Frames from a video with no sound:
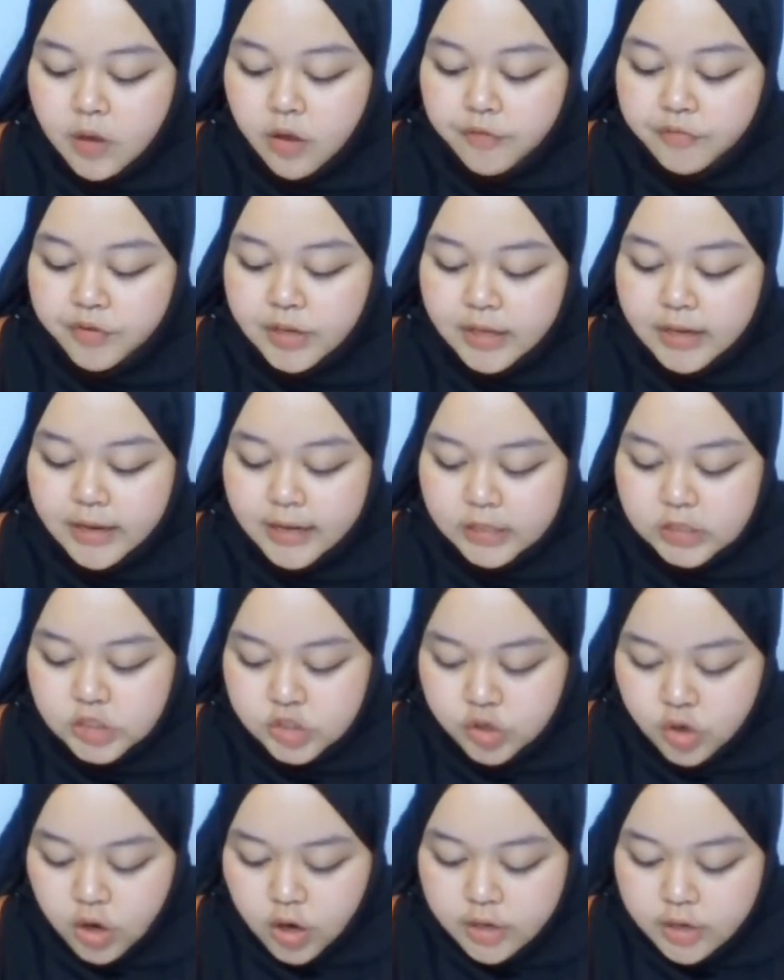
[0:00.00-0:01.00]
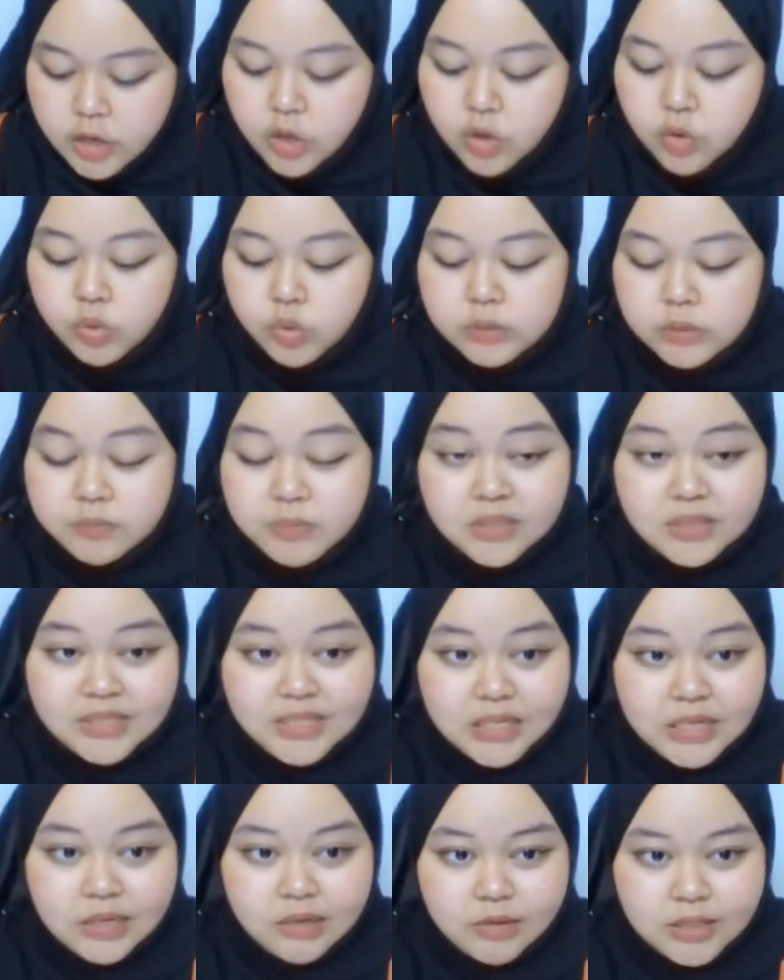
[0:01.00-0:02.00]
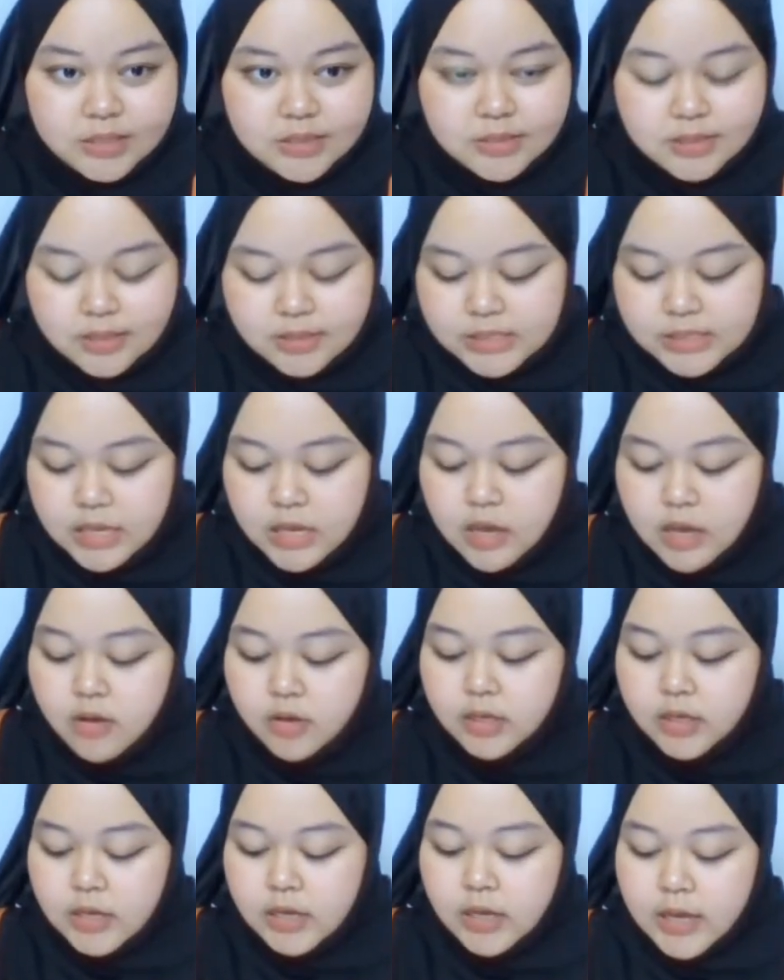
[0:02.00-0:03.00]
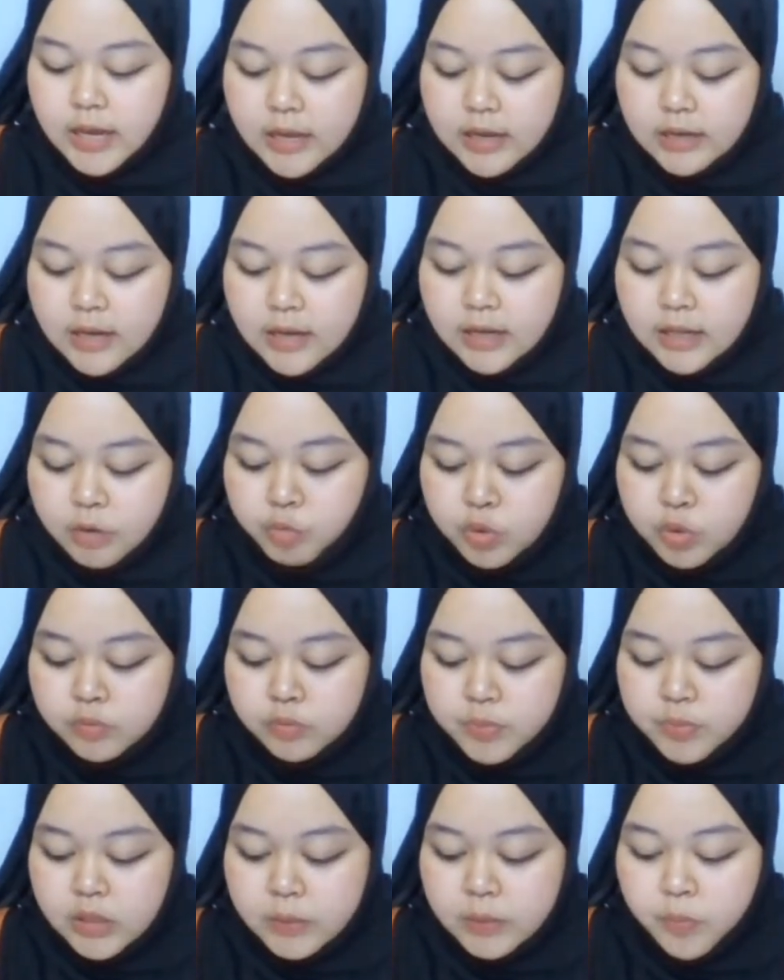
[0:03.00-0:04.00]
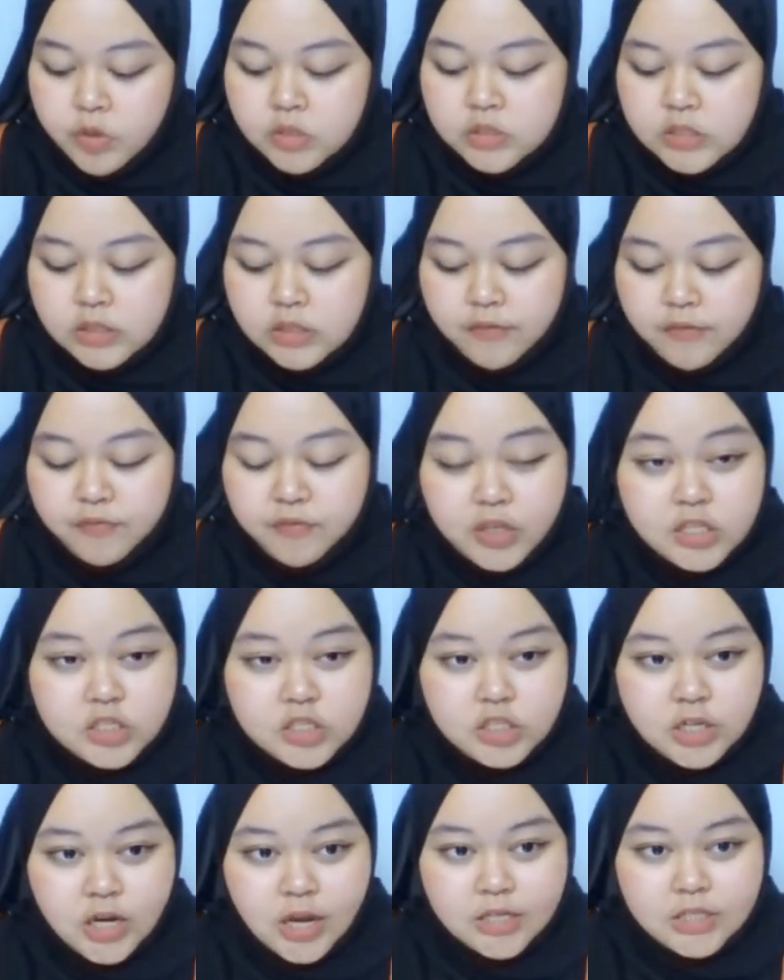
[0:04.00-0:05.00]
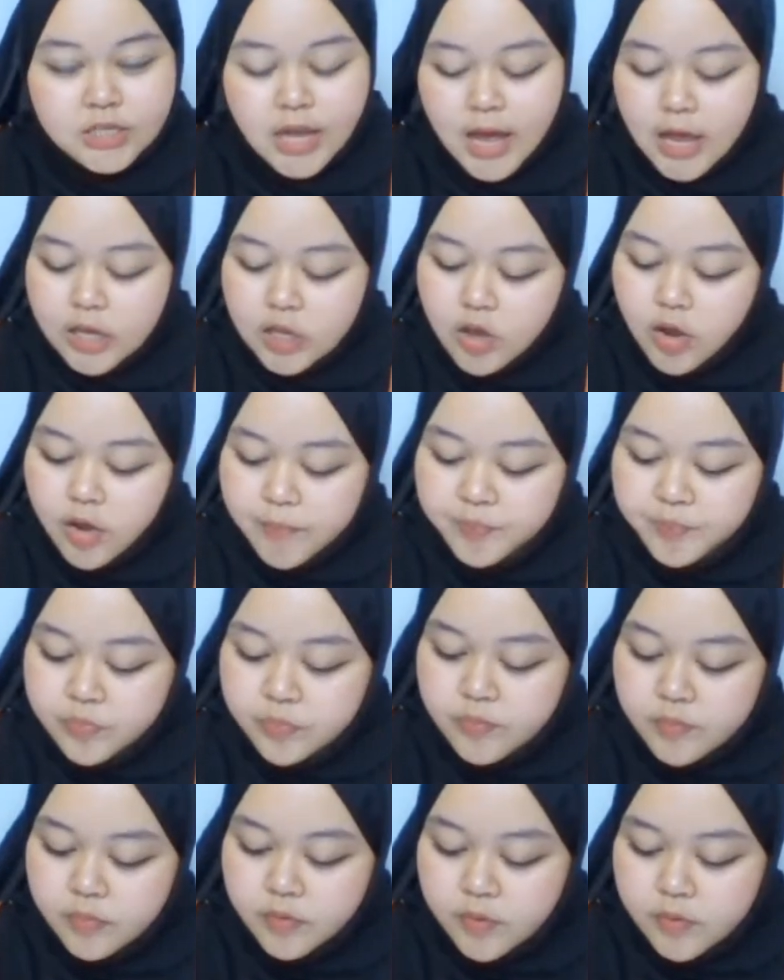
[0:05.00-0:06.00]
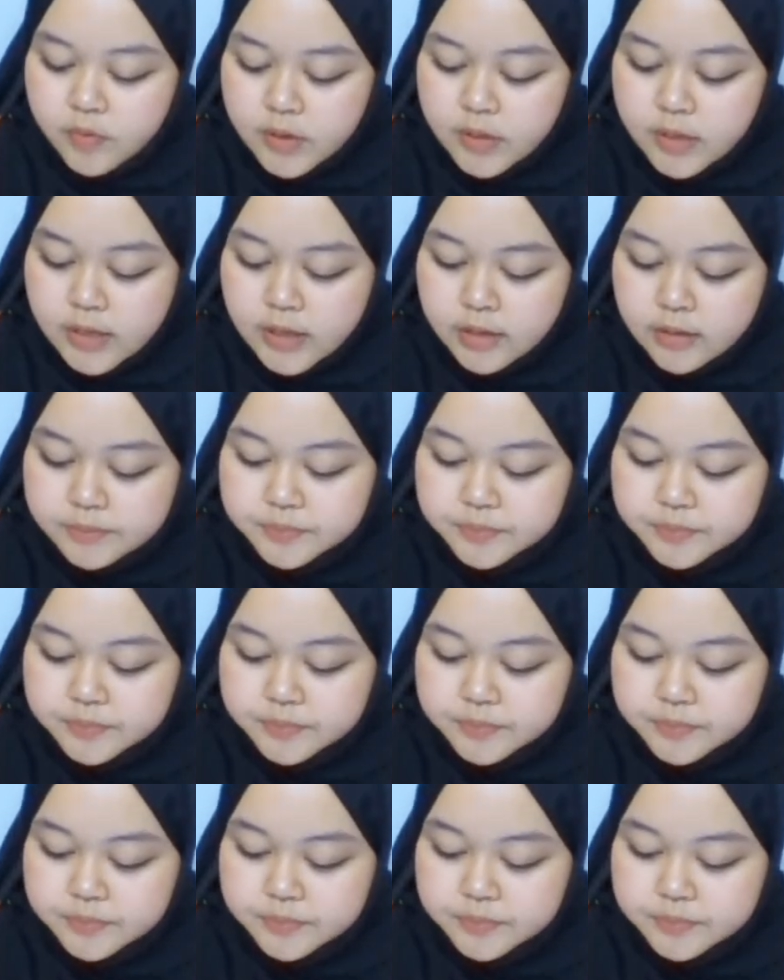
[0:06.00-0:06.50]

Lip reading: of electron will be decreases. Okay, and then it will be the positively charged ion. Okay.